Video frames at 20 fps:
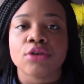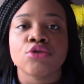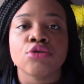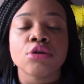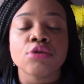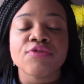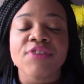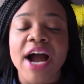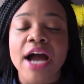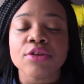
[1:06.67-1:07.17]
You
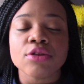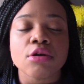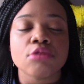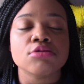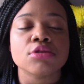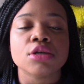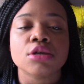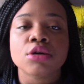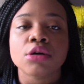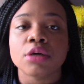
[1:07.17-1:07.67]
can find
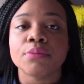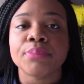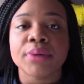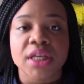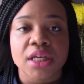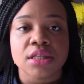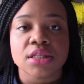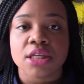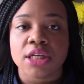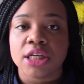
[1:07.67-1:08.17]
those good
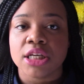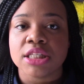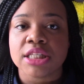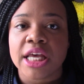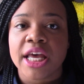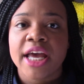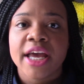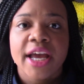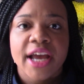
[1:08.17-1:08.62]
pieces